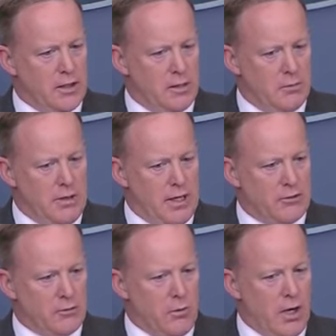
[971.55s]
Um, and
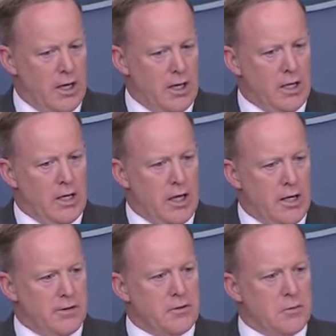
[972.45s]
that's why
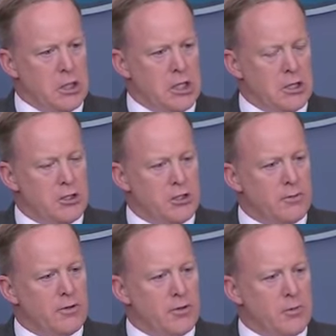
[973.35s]
I think the
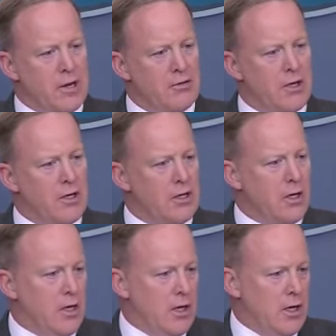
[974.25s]
relationship that the
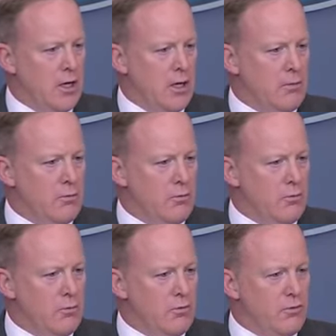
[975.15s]
president um,
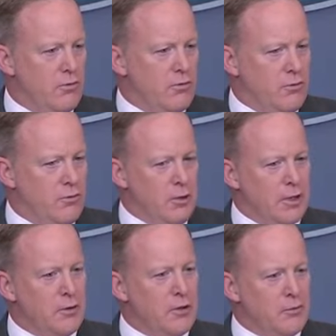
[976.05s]

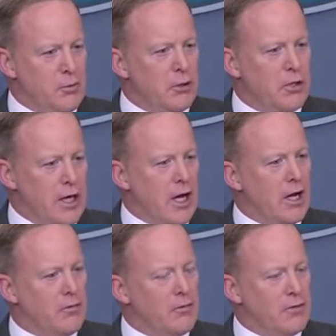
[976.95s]
really is building
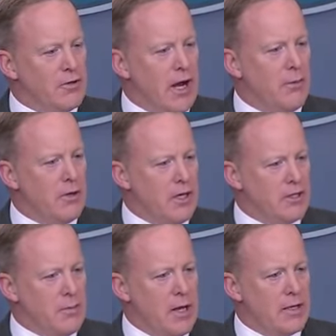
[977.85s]
on from the time that
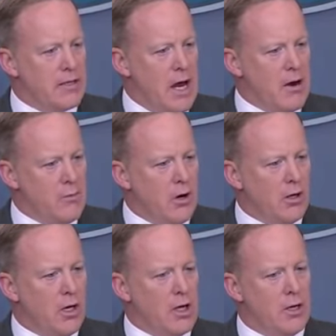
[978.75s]
he spent down in
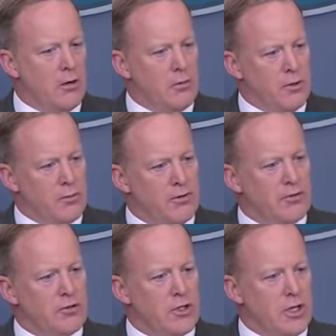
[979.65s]
Mar a Lago with
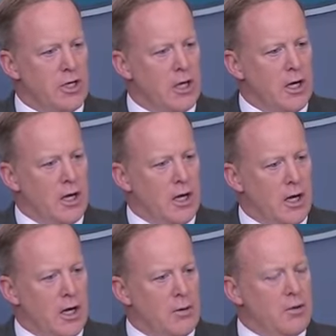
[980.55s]
President Xi
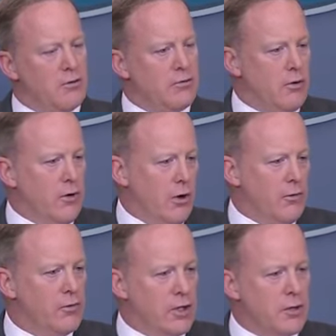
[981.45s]
uh, is
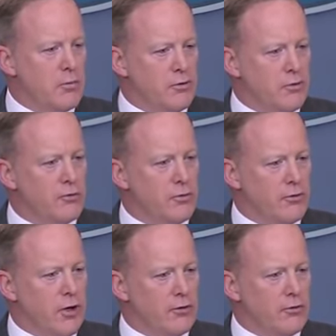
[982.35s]
hopefully going to
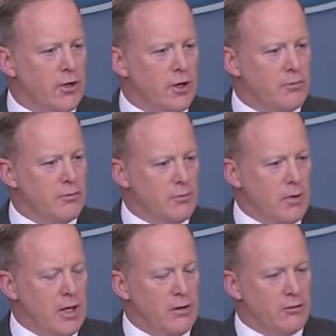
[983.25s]
produce results. Um,
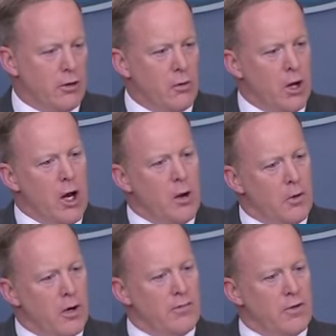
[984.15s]
and so
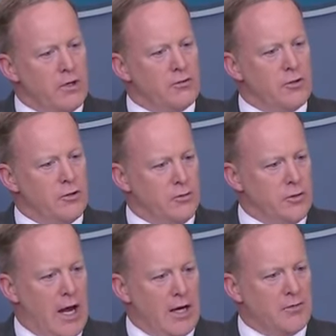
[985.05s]
part of it is to,
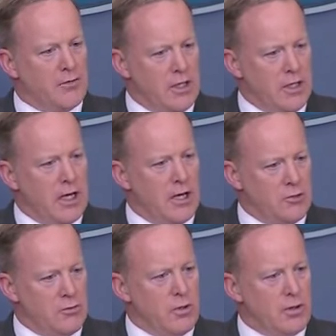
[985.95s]
to actively
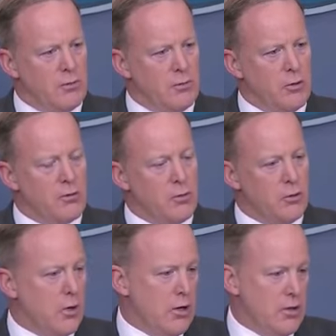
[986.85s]
engage with, with
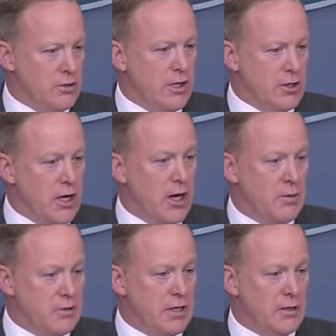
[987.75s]
world partners like
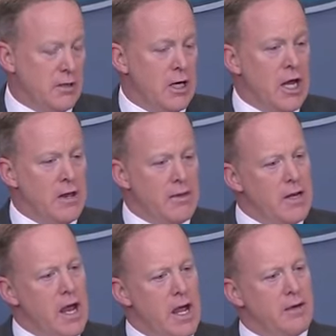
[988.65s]
China in particular
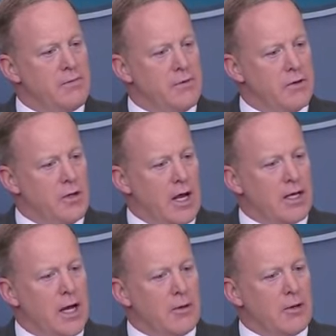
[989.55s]
that have
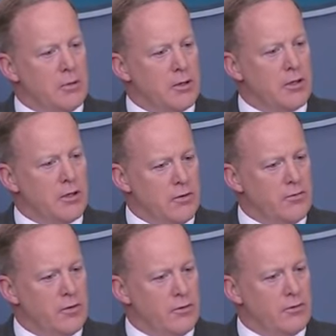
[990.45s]
economic and political
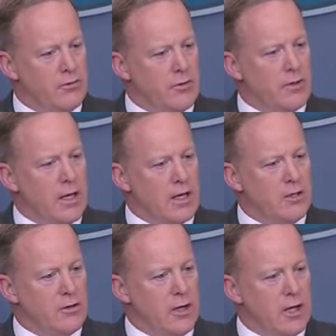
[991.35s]
influence that they
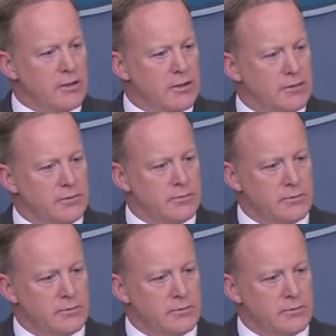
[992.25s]
can utilize.